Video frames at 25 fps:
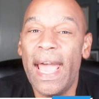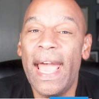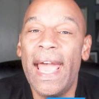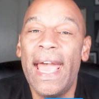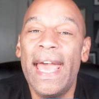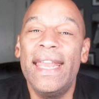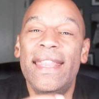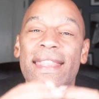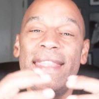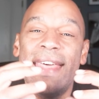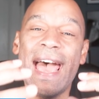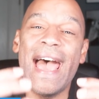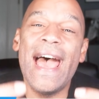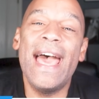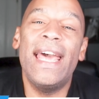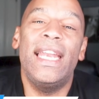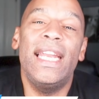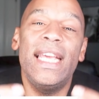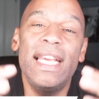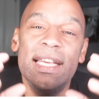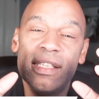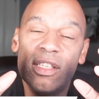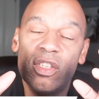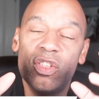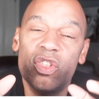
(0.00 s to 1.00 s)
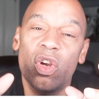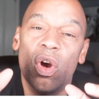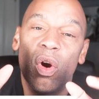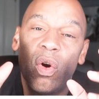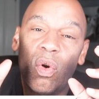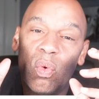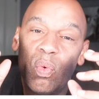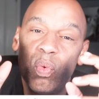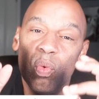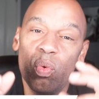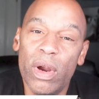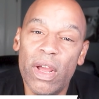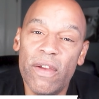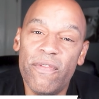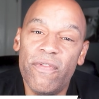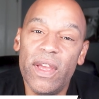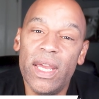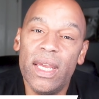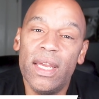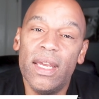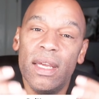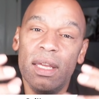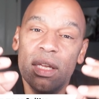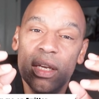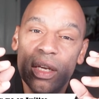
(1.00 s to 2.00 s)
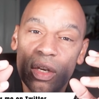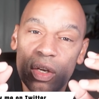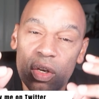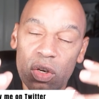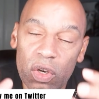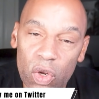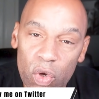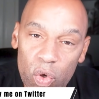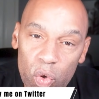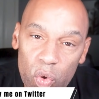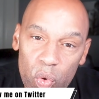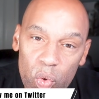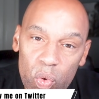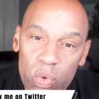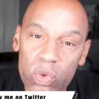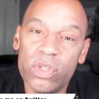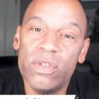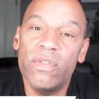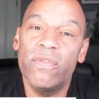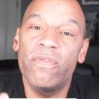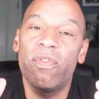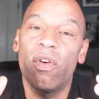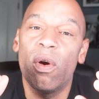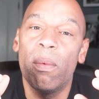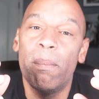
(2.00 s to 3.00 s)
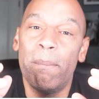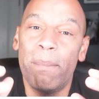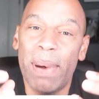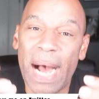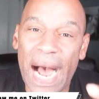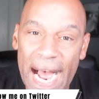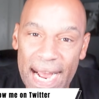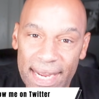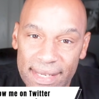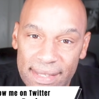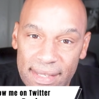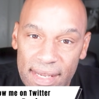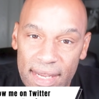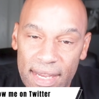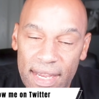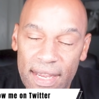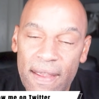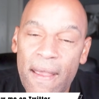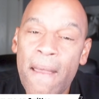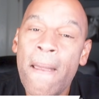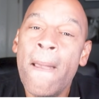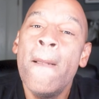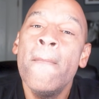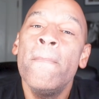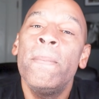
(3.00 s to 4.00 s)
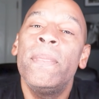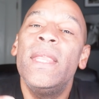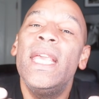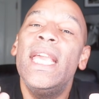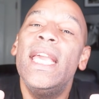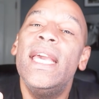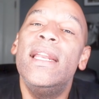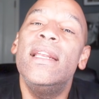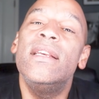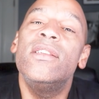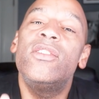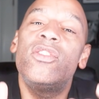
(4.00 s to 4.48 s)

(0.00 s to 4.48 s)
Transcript: And that is terrific news for boxing. It